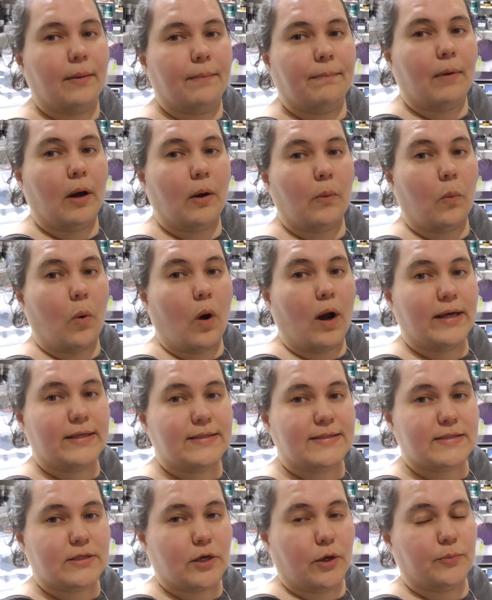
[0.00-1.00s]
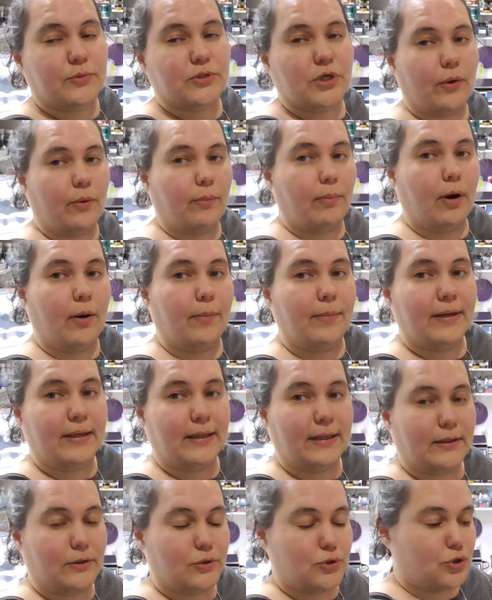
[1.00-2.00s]
up my white soap dough and pop
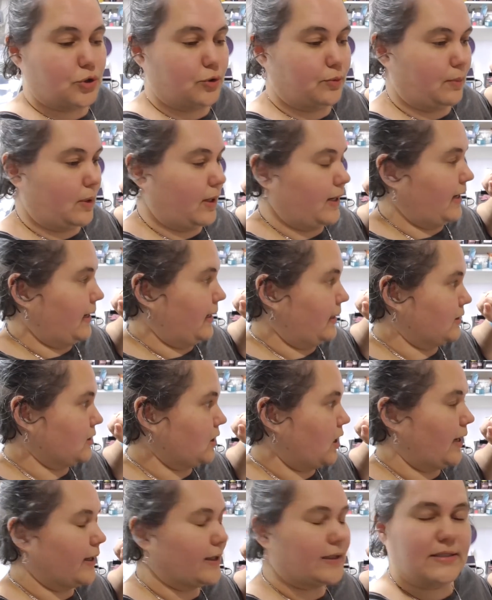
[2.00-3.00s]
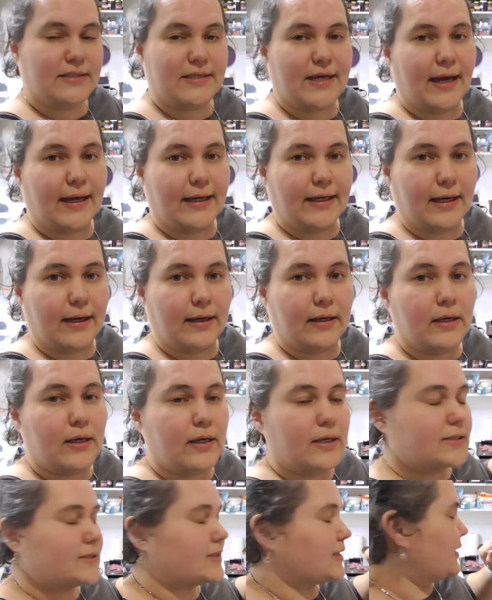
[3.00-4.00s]
it into my airtight container
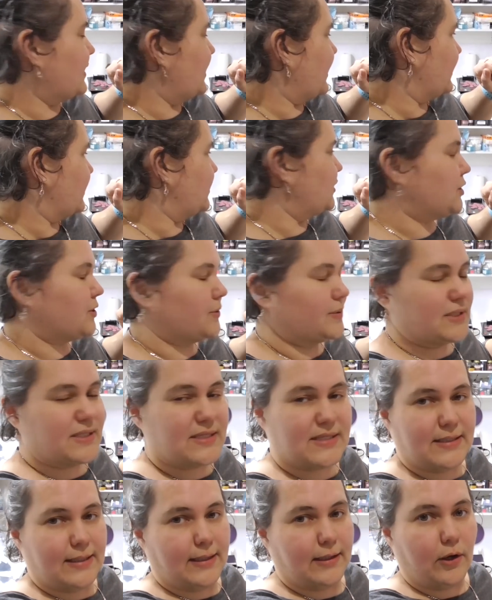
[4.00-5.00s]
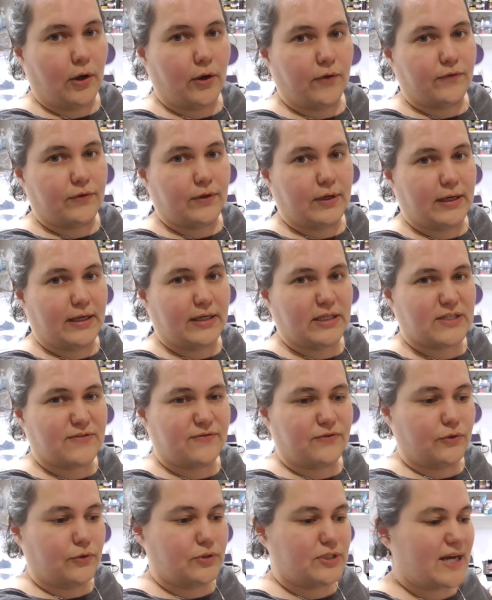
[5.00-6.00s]
so that can do its thing over the
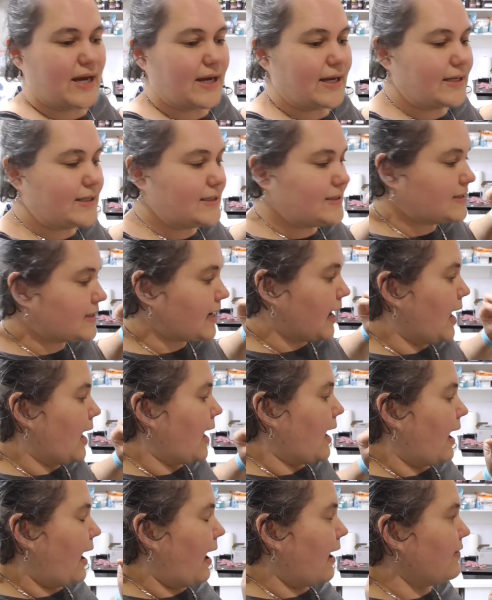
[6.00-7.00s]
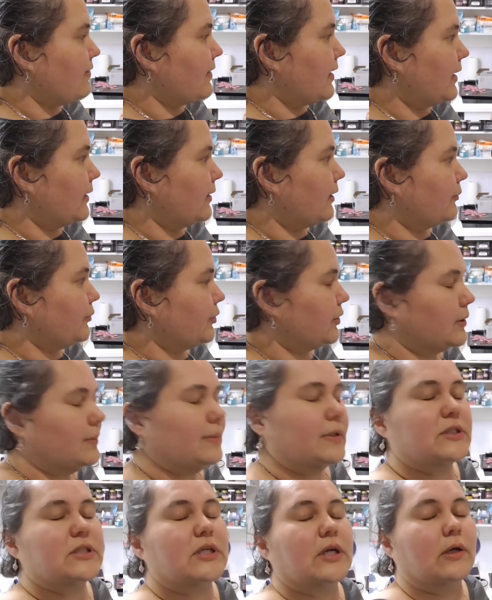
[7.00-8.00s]
next few days. And then I'm pretty
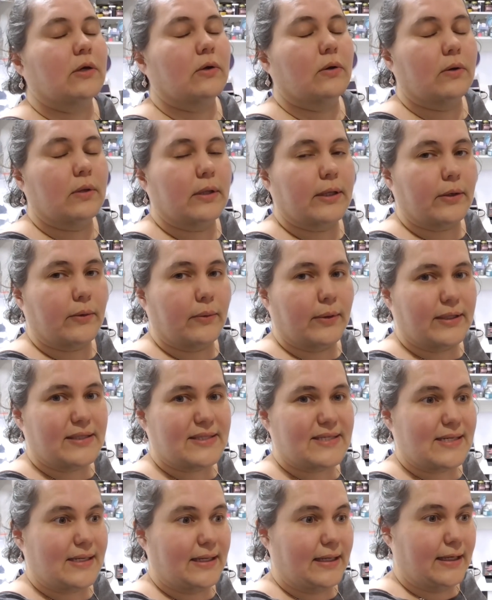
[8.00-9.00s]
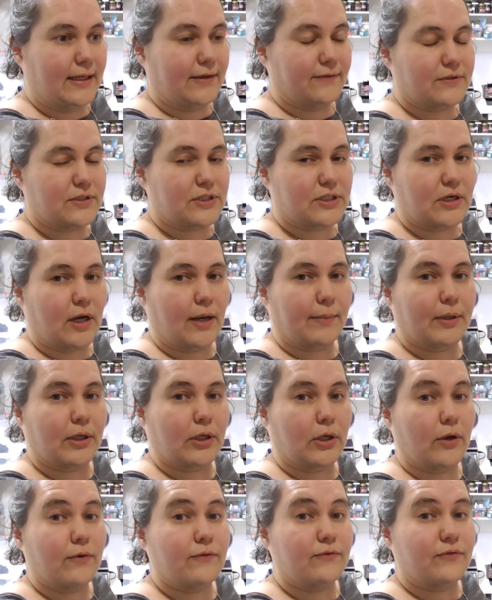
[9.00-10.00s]
much going to call it quits in here for tonight. I'm going
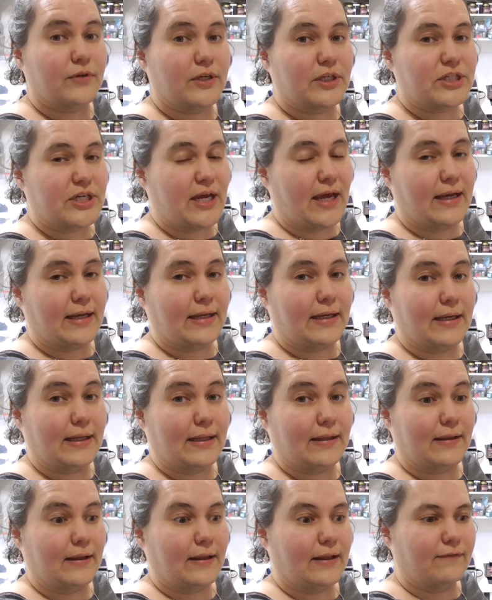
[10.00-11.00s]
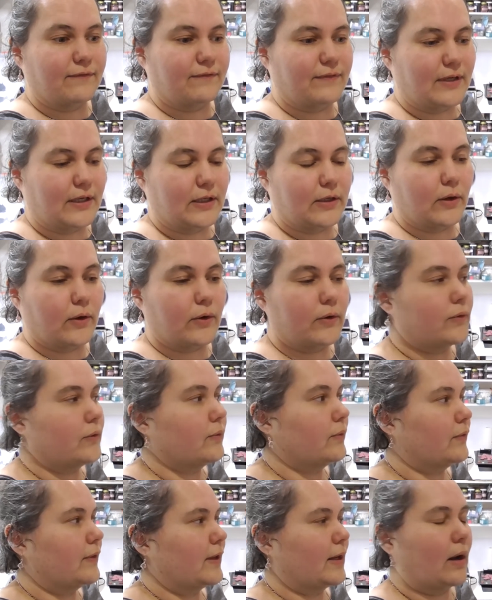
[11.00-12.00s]
to go and finish editing the
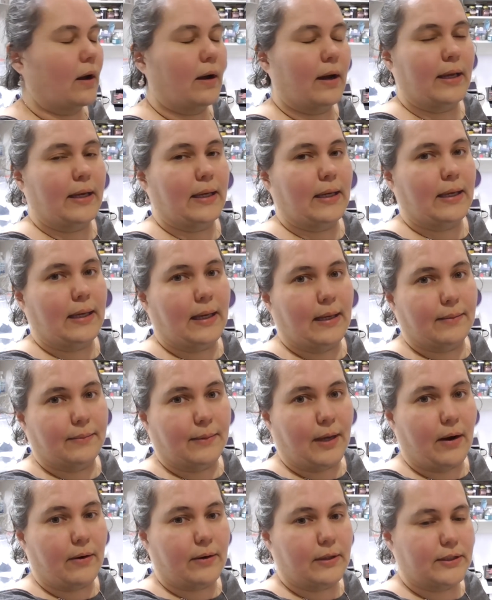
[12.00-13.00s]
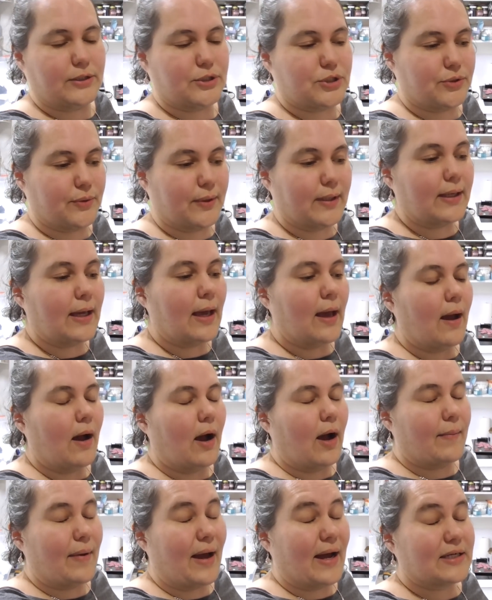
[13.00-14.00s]
video that I am currently doing.
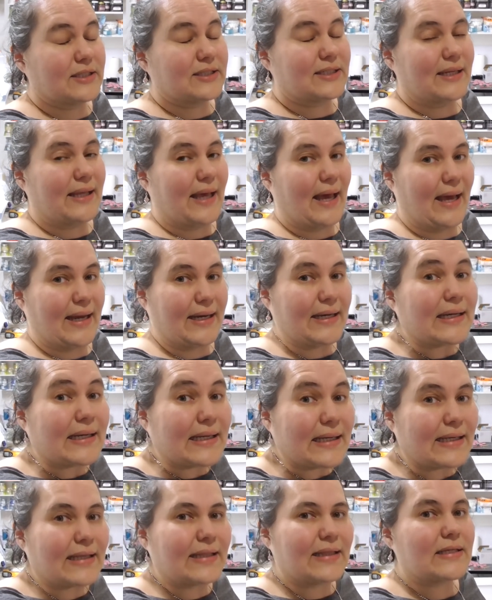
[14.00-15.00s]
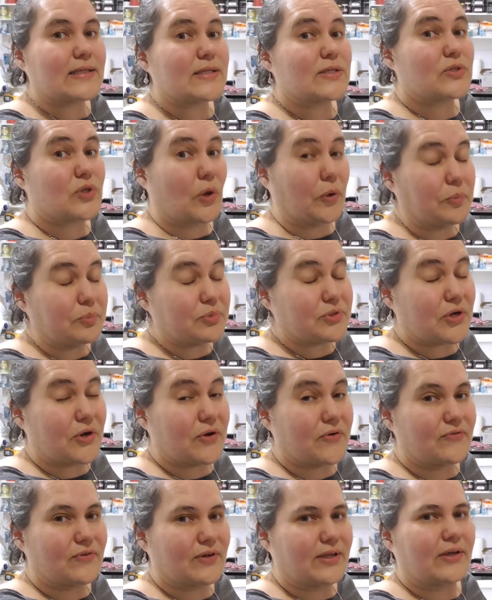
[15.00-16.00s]
I'm actually editing the soap
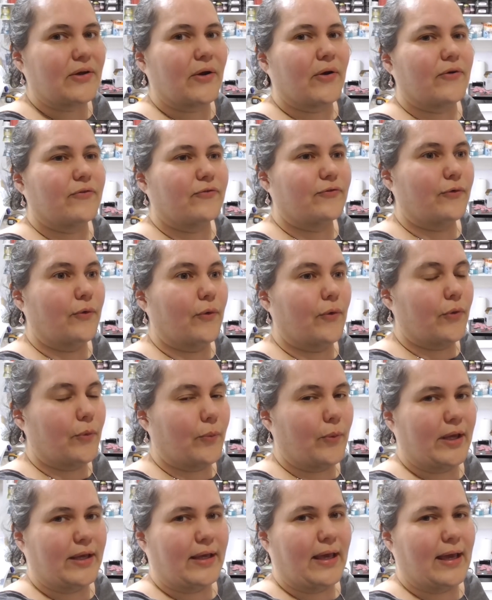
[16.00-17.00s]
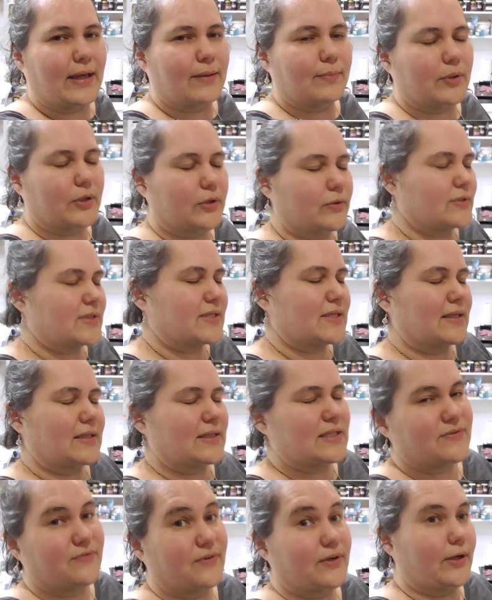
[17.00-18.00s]
dough video for the weekend, but you'll see
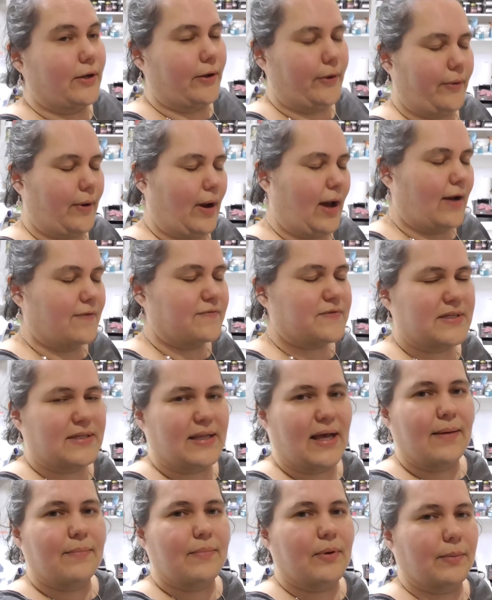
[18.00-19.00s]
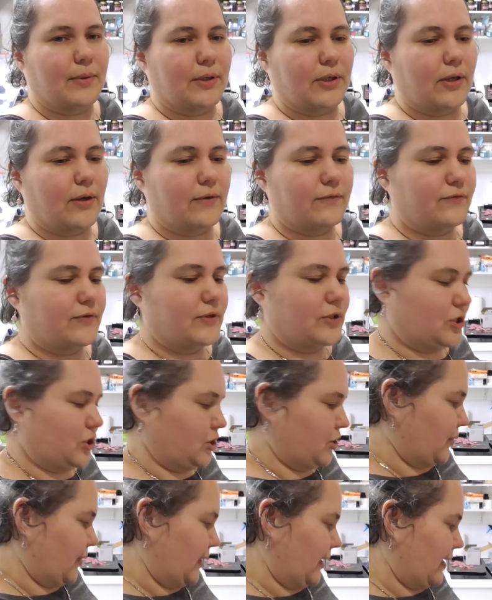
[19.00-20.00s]
this video after that. But I'm going to go and finish
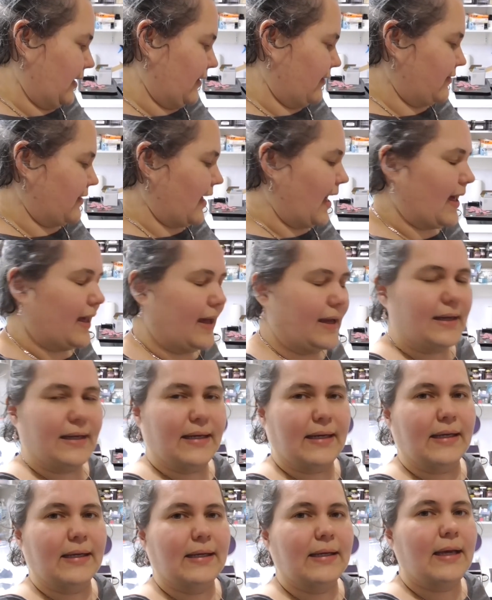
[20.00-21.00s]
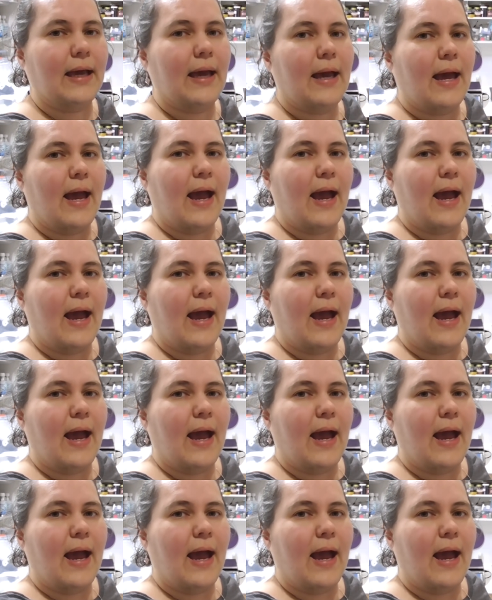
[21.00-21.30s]
doing that editing.